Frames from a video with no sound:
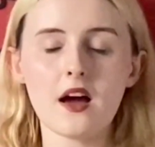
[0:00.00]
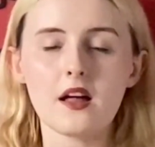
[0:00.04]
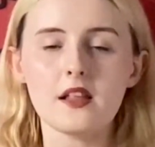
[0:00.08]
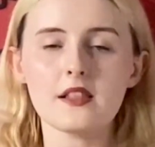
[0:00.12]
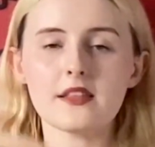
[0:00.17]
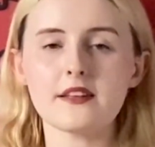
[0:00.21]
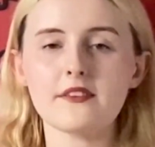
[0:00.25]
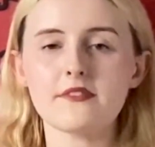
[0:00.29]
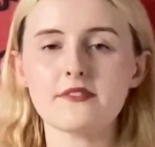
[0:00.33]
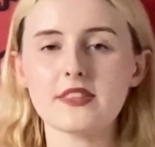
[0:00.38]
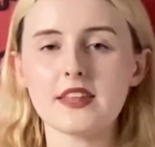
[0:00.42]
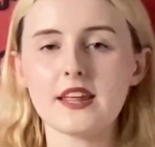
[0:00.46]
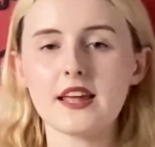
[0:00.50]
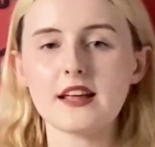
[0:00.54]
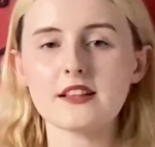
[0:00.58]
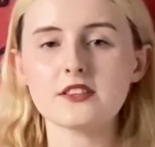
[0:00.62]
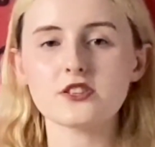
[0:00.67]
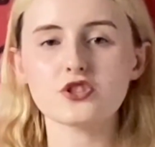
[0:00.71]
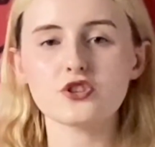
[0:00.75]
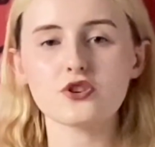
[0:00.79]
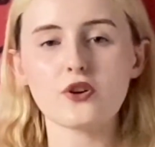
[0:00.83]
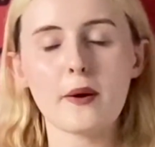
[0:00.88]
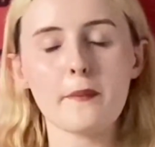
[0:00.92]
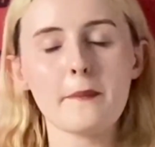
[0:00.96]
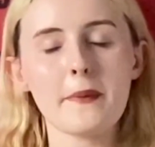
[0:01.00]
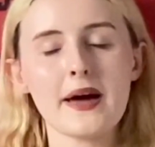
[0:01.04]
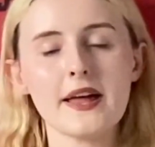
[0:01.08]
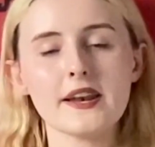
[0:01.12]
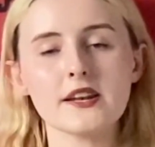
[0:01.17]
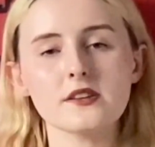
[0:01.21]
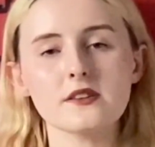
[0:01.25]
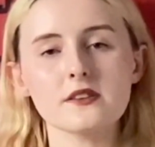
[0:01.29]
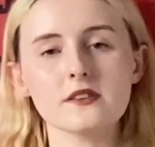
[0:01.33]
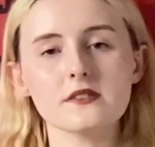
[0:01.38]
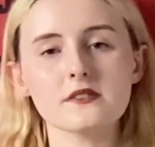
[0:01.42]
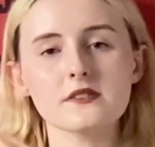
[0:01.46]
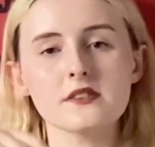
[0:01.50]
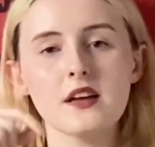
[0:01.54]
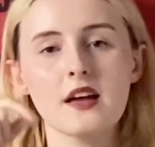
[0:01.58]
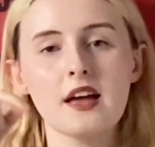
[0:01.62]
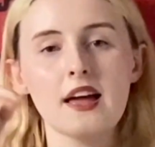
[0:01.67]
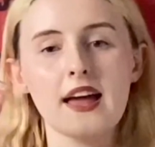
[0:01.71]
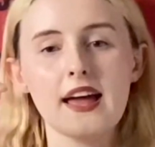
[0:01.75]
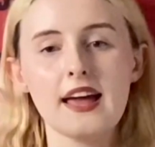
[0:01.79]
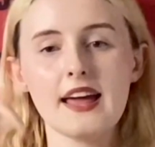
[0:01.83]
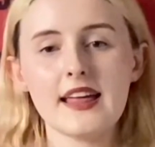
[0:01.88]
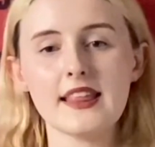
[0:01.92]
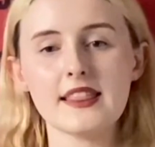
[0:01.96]
I'll leave the Instagram handles
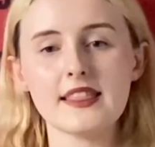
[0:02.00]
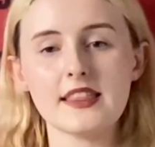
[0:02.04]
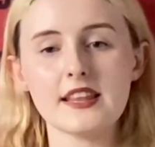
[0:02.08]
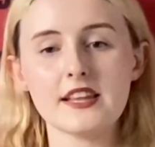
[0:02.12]
in